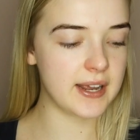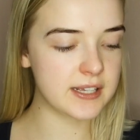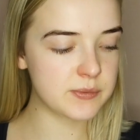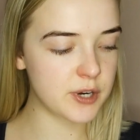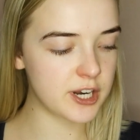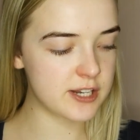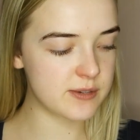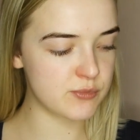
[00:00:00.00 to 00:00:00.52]
The
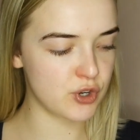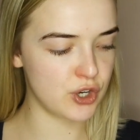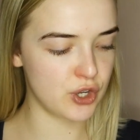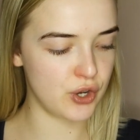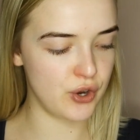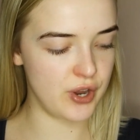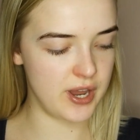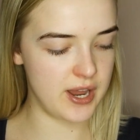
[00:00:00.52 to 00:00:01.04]
next product I'm
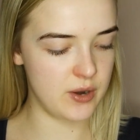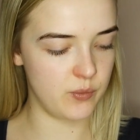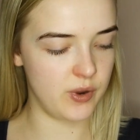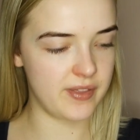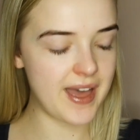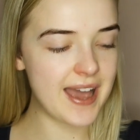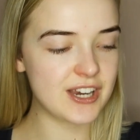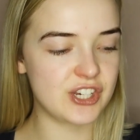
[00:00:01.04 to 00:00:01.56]
going to go
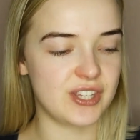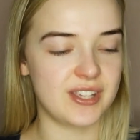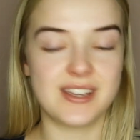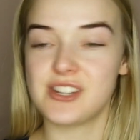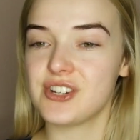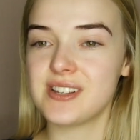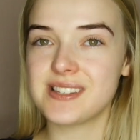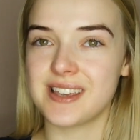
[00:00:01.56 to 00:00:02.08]
in with,
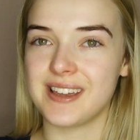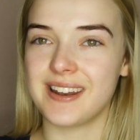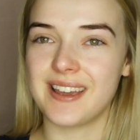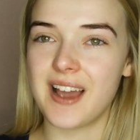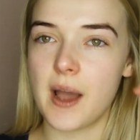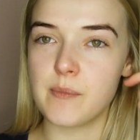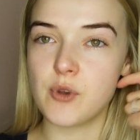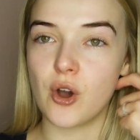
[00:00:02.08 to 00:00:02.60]
actually, just
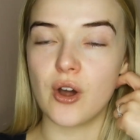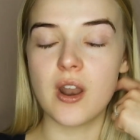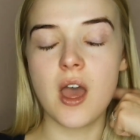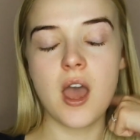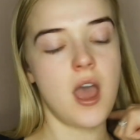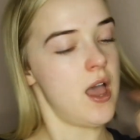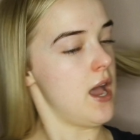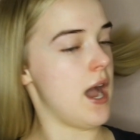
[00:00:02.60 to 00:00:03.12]
kidding, I'm not.